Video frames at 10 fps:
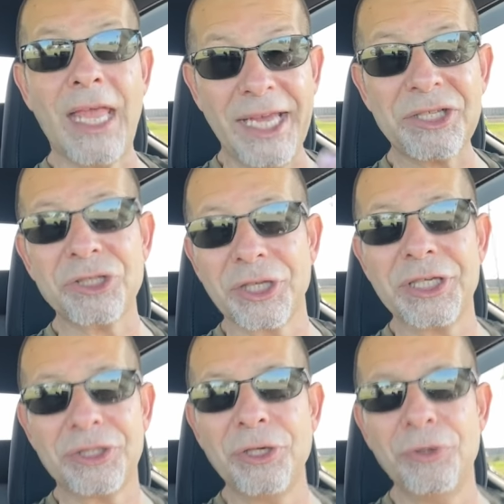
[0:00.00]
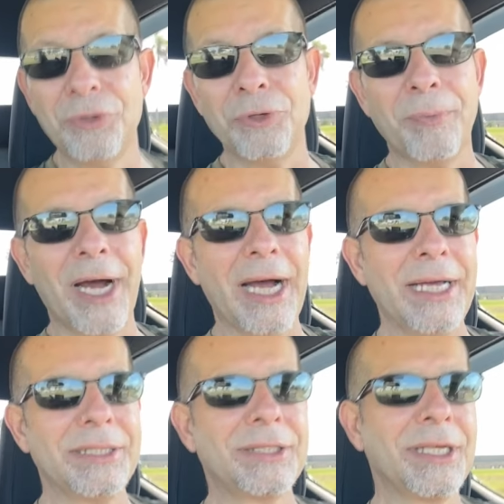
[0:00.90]
Actually, two new
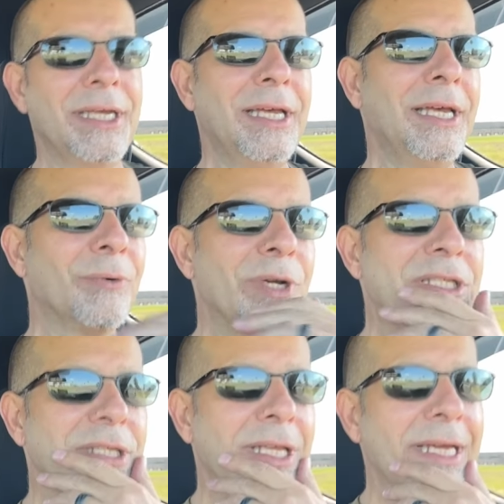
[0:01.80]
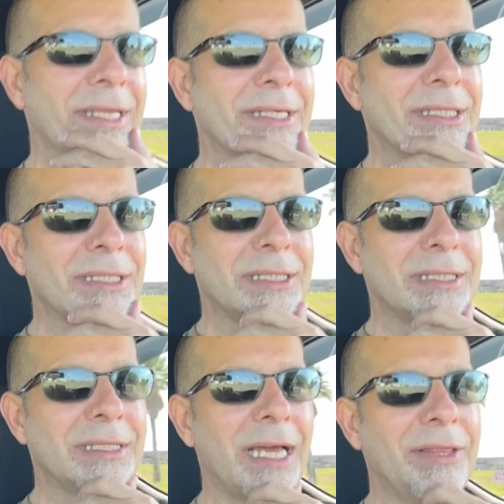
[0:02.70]
mods recently, and this is,
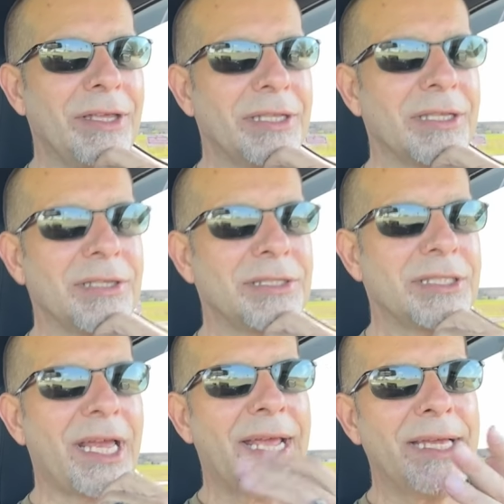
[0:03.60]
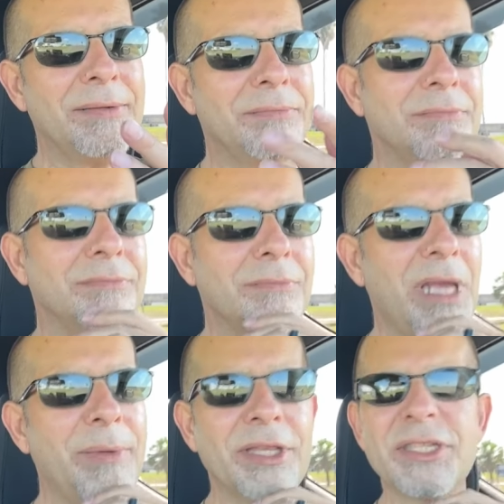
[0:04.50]
I think, the second,
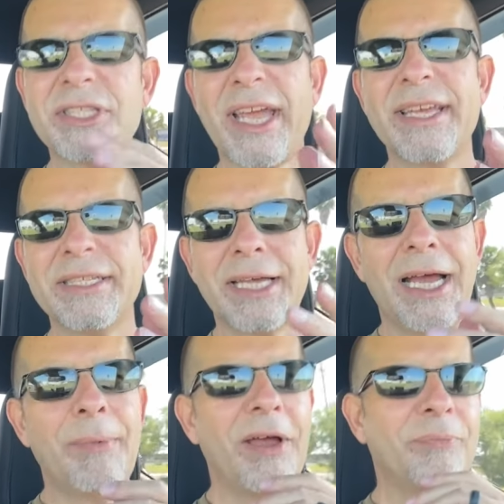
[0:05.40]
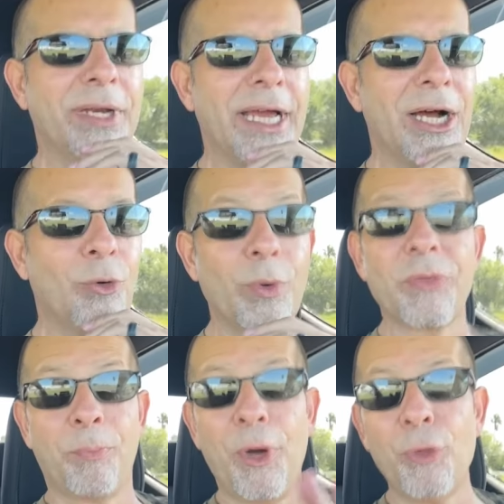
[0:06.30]
maybe the second time I've been out
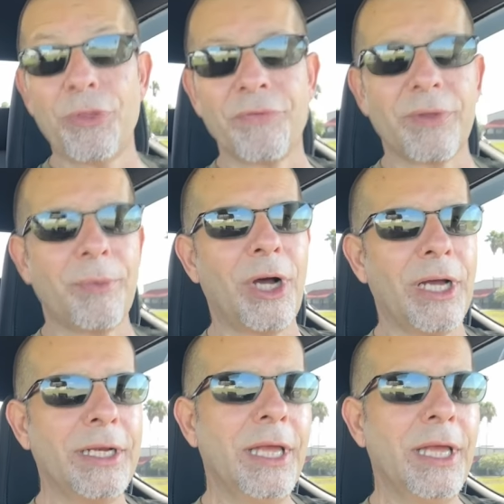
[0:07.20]
with both of them on.